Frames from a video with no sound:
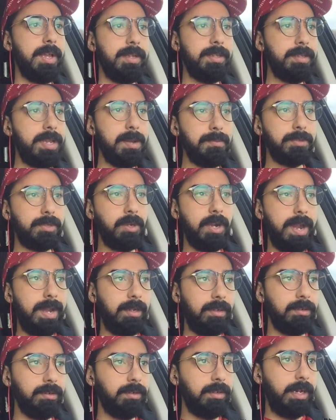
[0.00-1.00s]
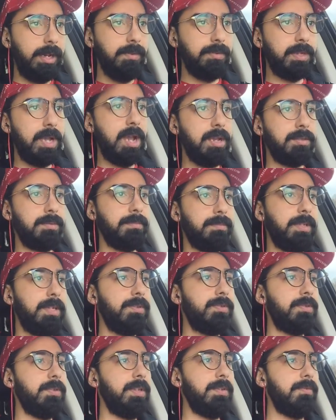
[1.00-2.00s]
this guy was great. He was awesome. He
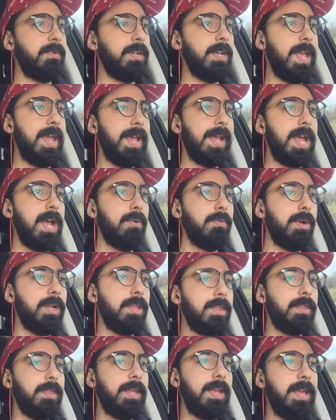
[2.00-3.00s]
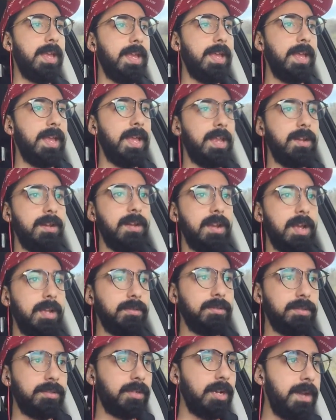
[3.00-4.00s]
was really fun to hang out with, uh, and
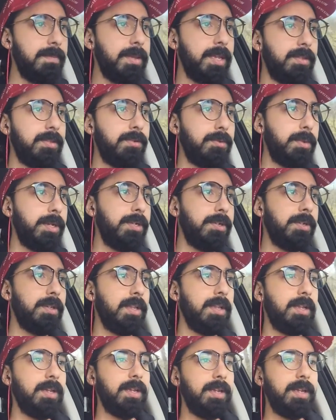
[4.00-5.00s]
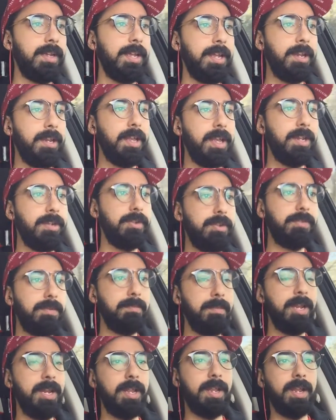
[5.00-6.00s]
I'll describe that situation in, in, in just
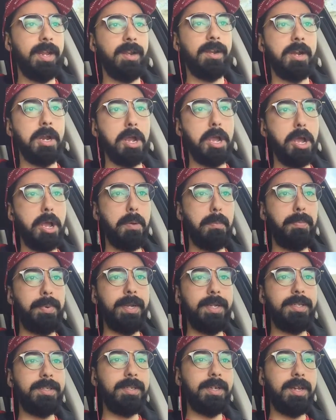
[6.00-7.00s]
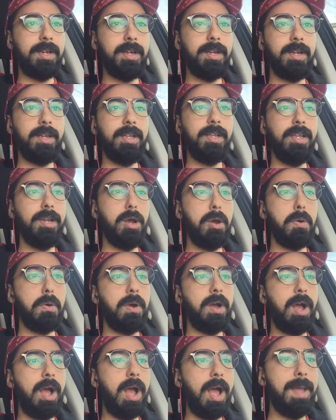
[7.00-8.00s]
a minute here. But uh, you know,
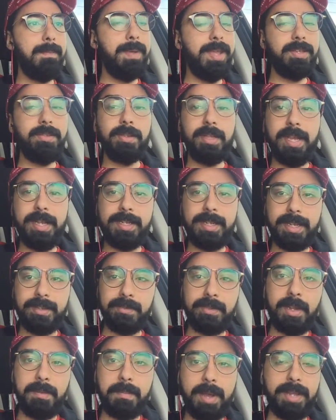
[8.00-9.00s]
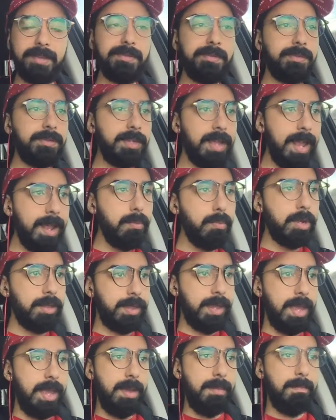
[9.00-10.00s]
I basically had to extend my stay
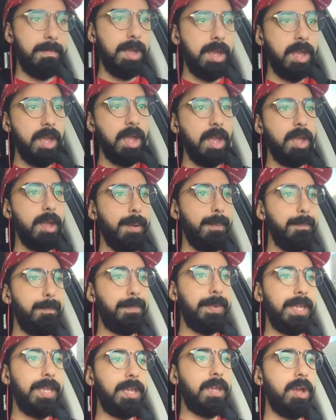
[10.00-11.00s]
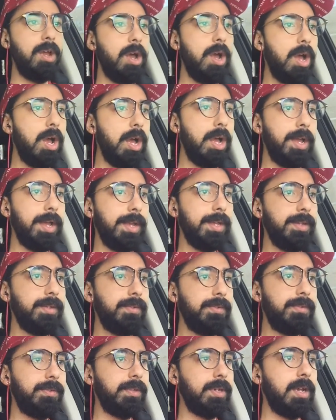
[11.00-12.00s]
with him
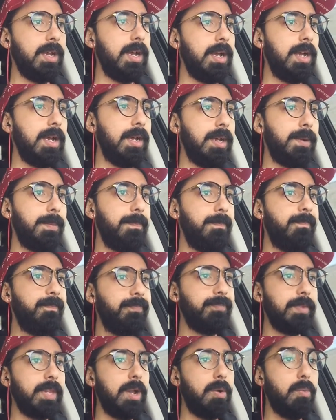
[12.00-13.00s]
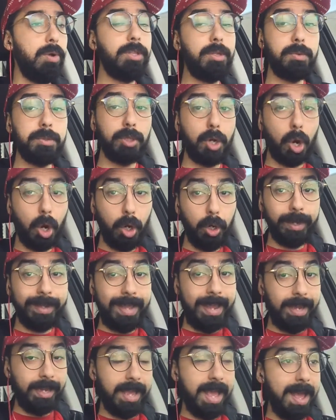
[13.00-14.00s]
because um, well, there was a
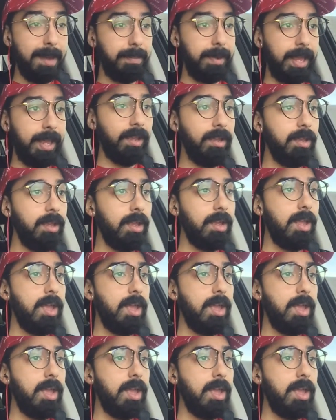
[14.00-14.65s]
hurricane happening,